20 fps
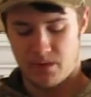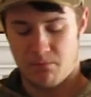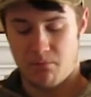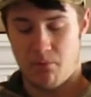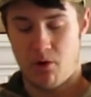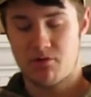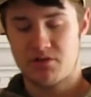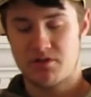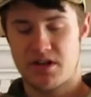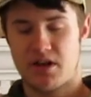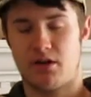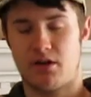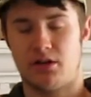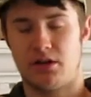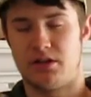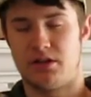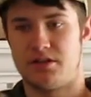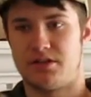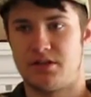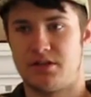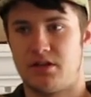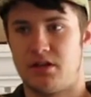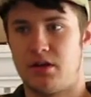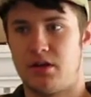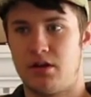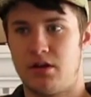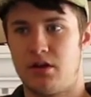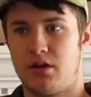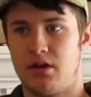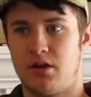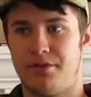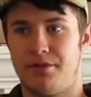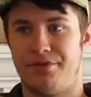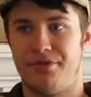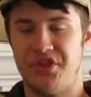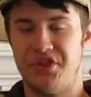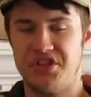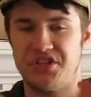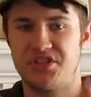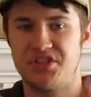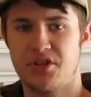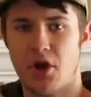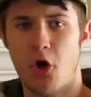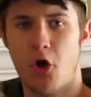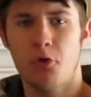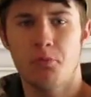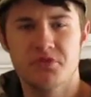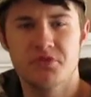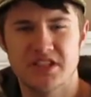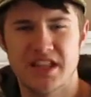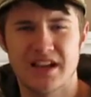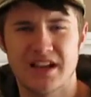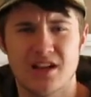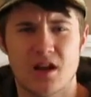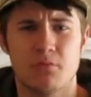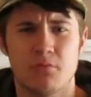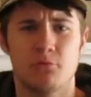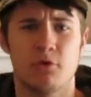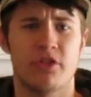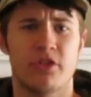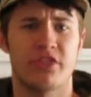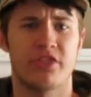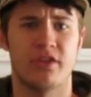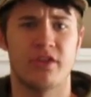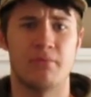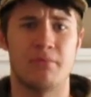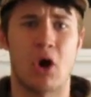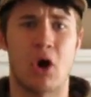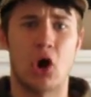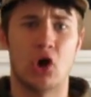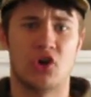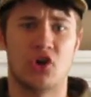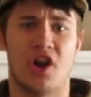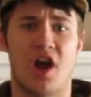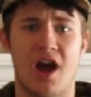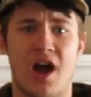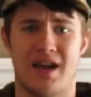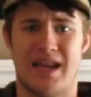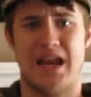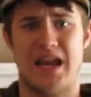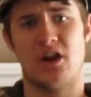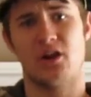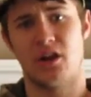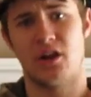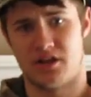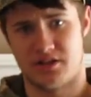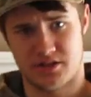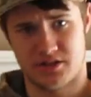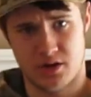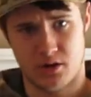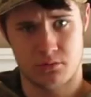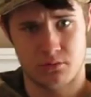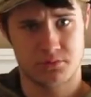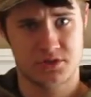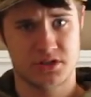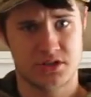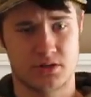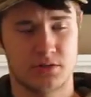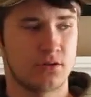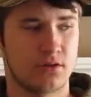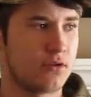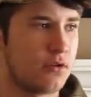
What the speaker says: Most air guns, the scopes that come with them are not airgun scopes.